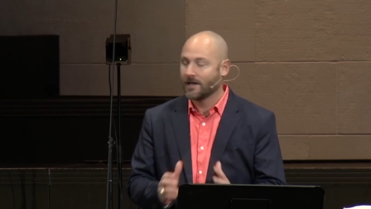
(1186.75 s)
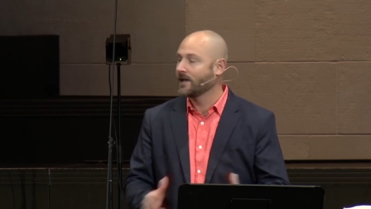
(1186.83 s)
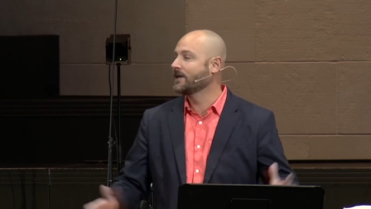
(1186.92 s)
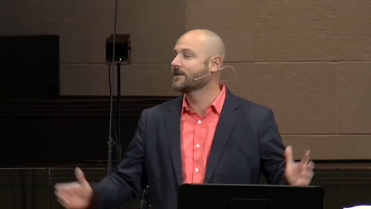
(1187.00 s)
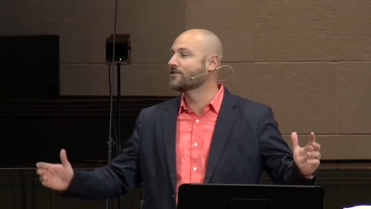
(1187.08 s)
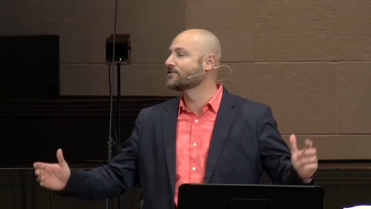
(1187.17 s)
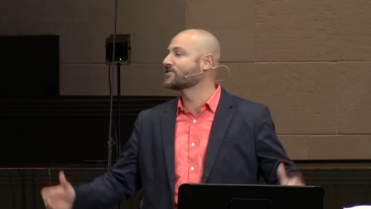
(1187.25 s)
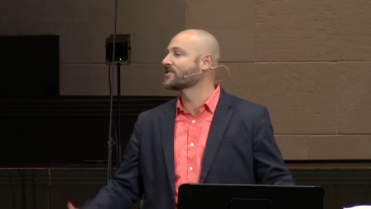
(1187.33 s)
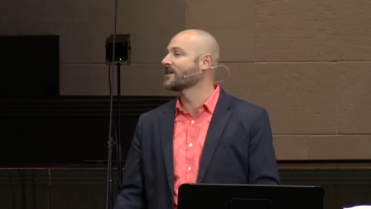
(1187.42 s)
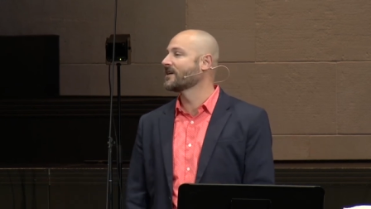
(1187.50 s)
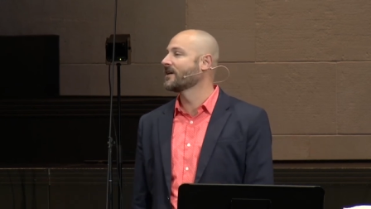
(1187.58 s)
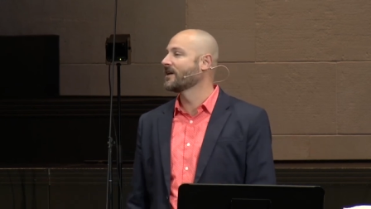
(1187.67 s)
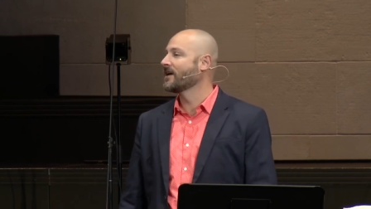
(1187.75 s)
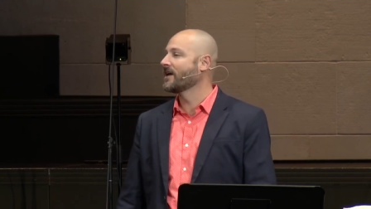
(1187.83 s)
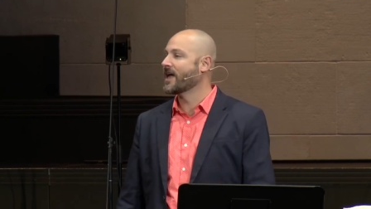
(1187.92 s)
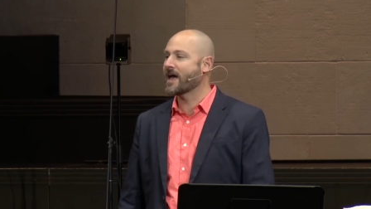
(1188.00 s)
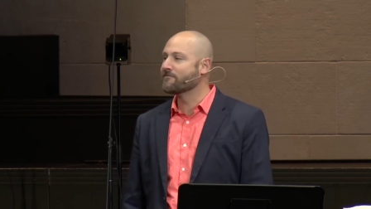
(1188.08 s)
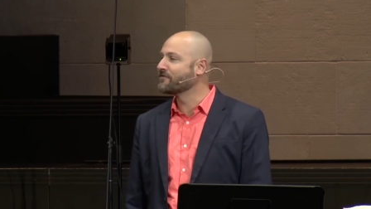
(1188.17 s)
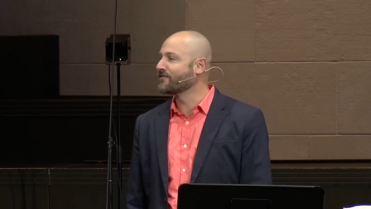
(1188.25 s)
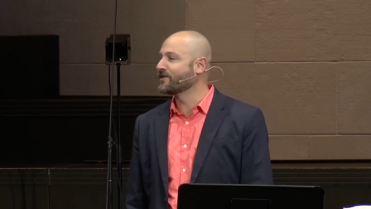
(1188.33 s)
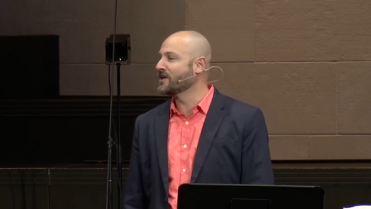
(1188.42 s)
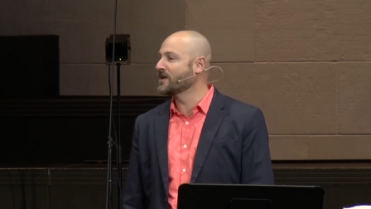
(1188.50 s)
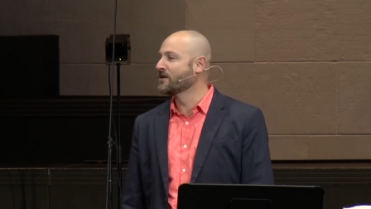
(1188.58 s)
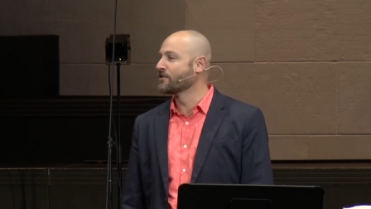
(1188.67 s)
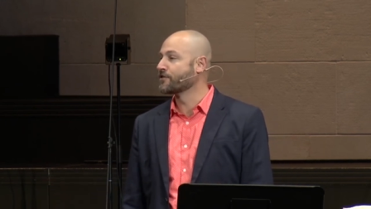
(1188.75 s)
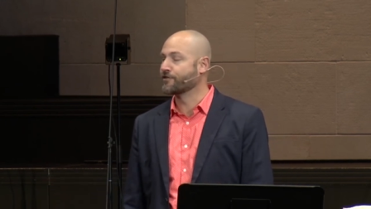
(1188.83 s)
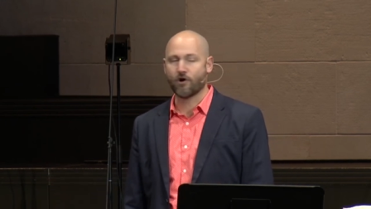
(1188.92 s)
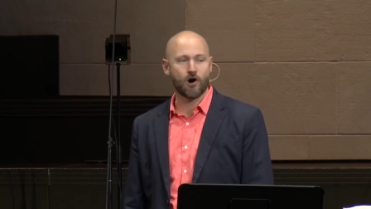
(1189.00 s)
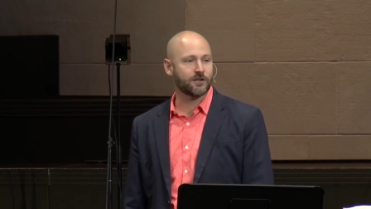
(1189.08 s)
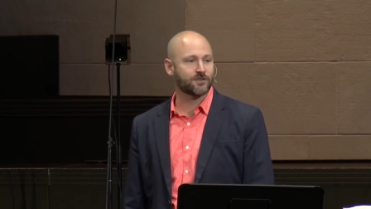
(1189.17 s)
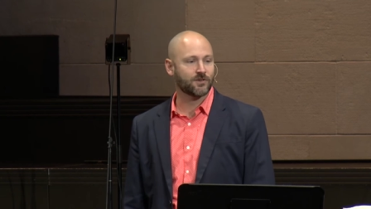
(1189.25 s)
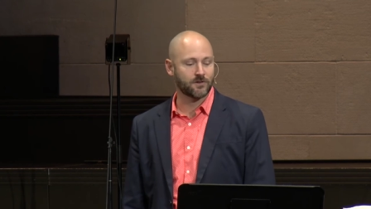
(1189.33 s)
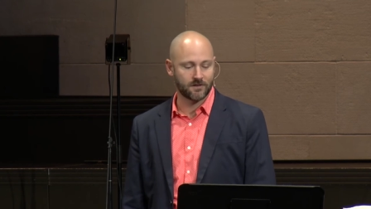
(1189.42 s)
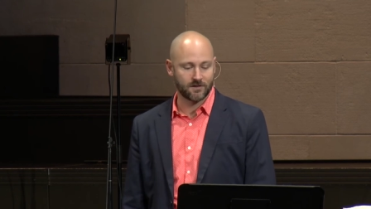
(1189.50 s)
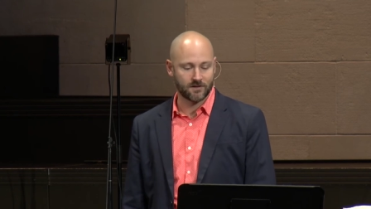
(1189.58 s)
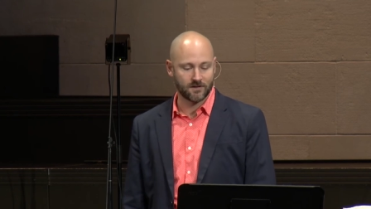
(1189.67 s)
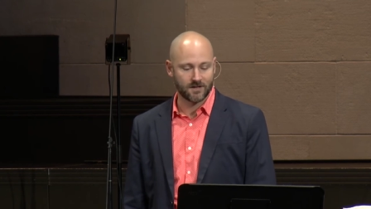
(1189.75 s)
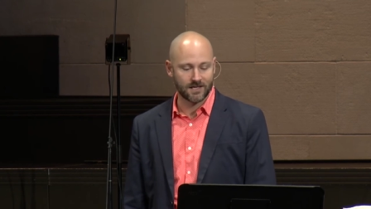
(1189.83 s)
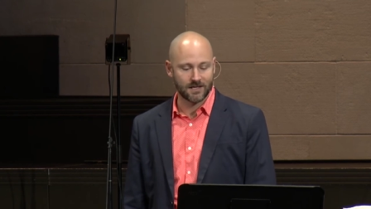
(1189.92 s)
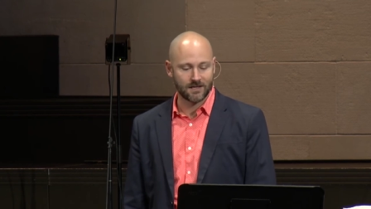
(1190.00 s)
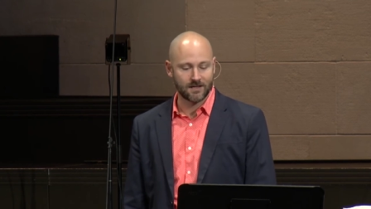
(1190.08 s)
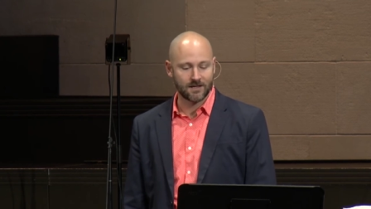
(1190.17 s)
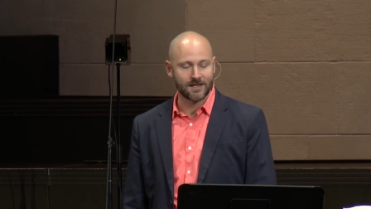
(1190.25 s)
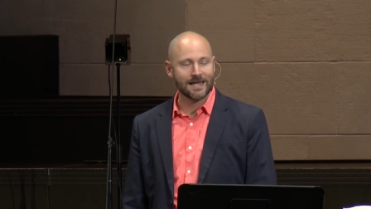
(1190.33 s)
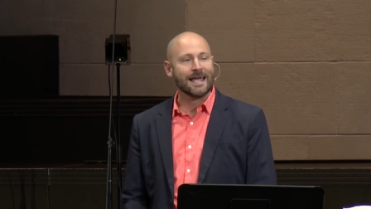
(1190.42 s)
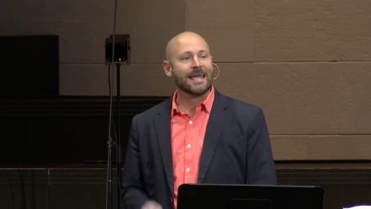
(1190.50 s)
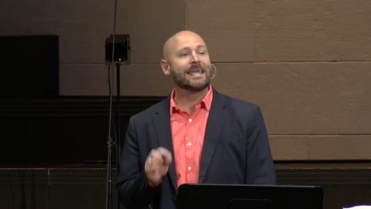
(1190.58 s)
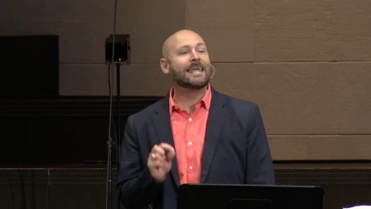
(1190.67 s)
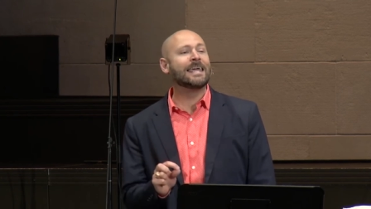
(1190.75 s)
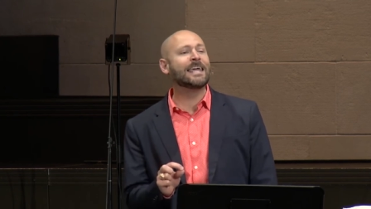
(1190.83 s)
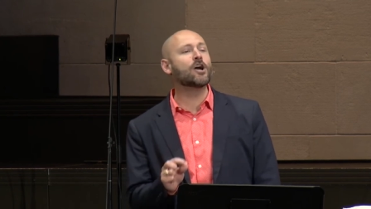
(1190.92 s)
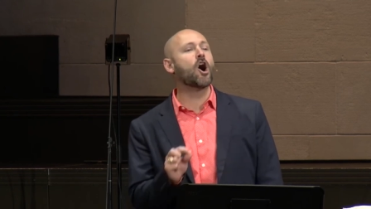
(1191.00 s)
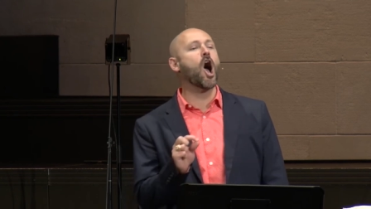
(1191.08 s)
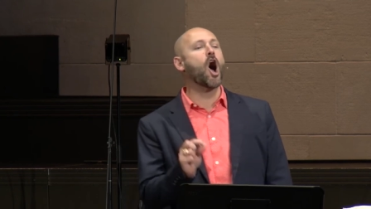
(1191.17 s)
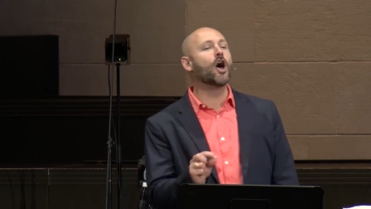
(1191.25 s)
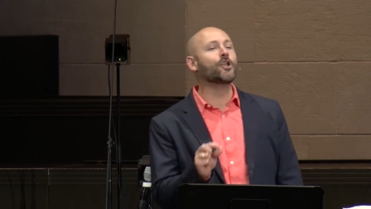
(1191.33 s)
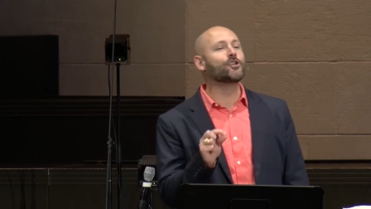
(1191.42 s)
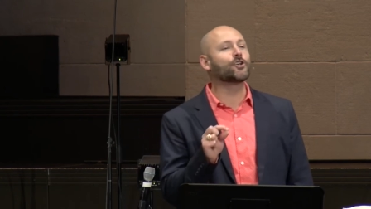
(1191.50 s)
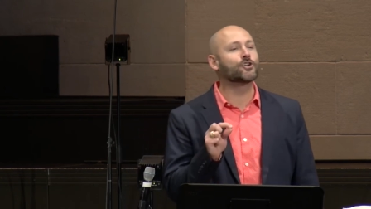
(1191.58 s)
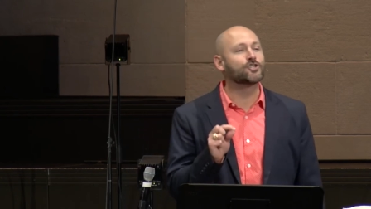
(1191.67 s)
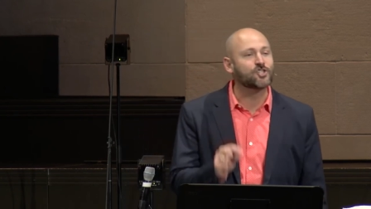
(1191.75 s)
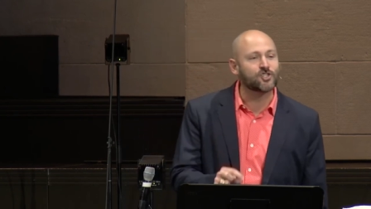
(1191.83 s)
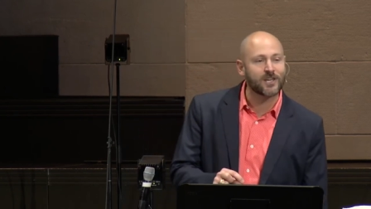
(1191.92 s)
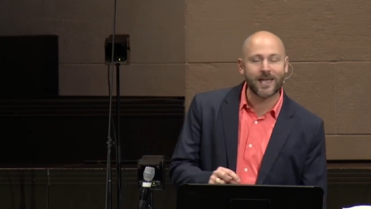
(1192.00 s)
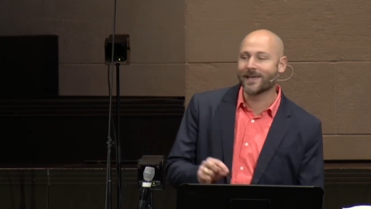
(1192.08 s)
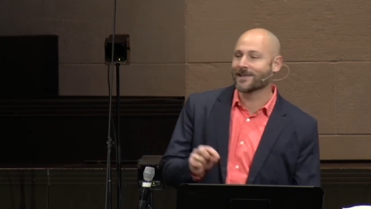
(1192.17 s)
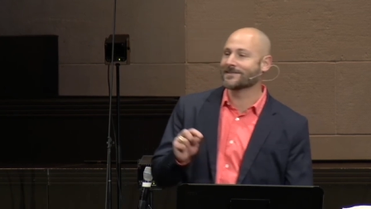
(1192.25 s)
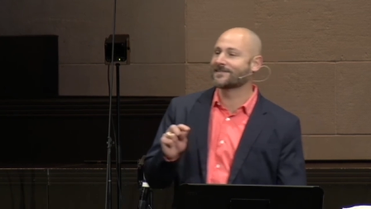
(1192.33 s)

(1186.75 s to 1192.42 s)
He knows every thought. He understands